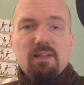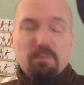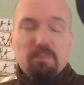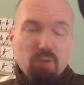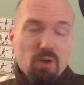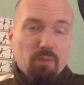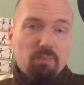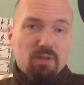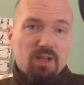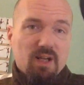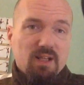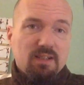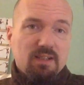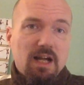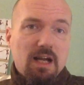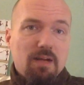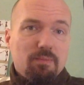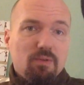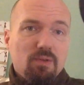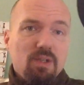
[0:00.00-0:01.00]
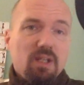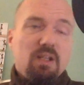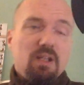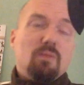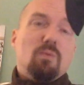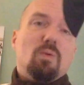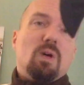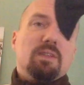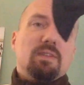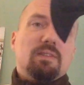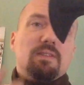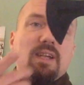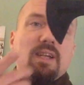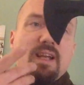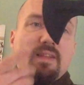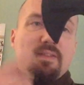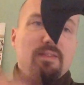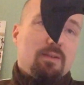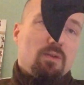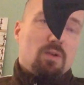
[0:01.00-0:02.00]
The Purple Heart Armory ones
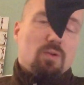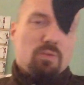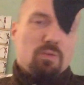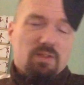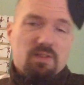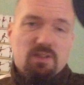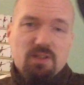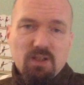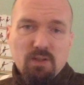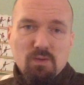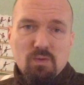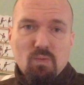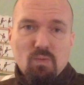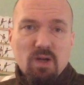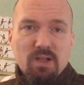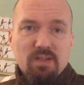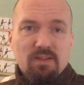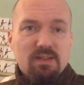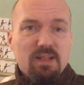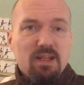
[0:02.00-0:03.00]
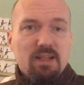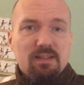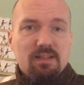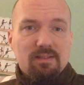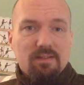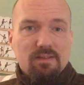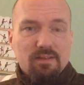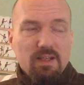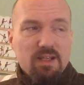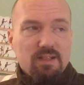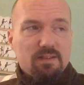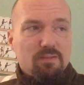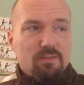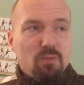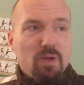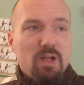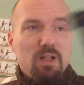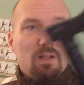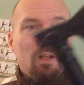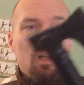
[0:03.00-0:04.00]
and the Cold Steel ones as
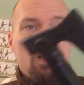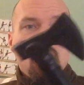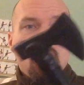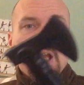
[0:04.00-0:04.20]
well.